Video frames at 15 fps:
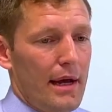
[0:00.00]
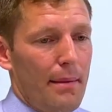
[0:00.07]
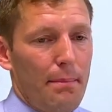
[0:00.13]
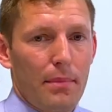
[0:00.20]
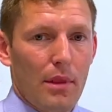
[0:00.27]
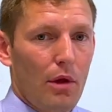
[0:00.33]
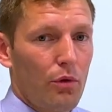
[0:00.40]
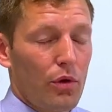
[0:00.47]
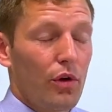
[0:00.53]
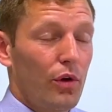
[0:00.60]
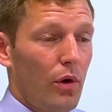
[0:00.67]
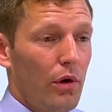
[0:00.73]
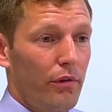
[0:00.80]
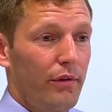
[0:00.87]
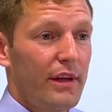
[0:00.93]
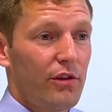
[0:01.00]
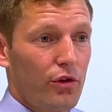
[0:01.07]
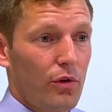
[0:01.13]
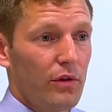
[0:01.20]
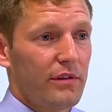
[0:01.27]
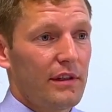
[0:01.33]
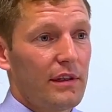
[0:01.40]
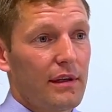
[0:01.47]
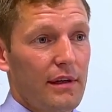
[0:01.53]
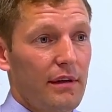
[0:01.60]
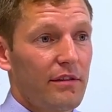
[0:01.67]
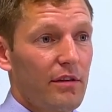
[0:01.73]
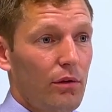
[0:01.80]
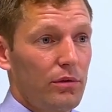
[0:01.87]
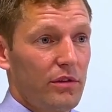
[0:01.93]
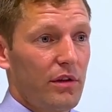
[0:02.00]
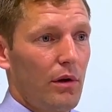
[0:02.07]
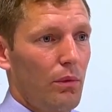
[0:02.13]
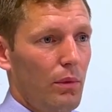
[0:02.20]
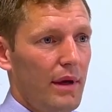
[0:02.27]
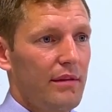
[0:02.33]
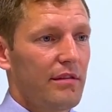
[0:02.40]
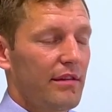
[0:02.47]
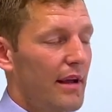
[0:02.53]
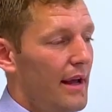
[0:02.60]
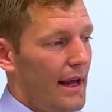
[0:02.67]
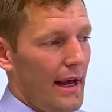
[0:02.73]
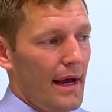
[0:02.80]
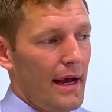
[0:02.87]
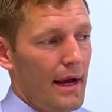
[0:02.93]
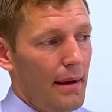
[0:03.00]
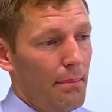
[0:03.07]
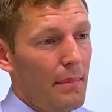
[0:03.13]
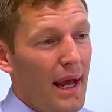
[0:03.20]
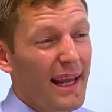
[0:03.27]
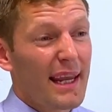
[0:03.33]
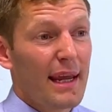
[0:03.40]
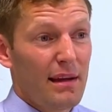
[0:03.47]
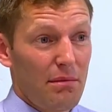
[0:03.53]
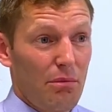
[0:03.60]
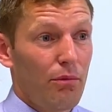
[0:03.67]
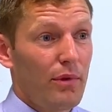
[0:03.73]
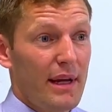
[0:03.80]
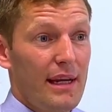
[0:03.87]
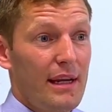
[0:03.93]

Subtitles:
Our reach goes into the southwest. Again,